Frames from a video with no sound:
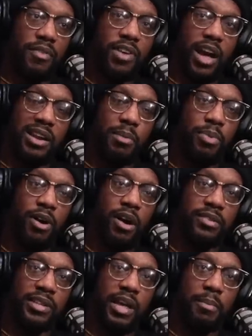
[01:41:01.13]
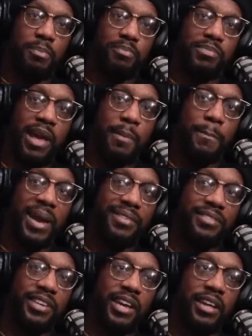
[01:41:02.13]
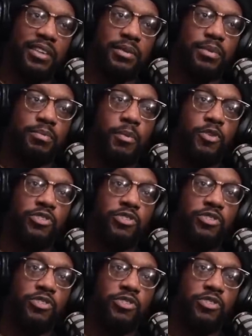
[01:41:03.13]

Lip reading: have kind of passed their best years.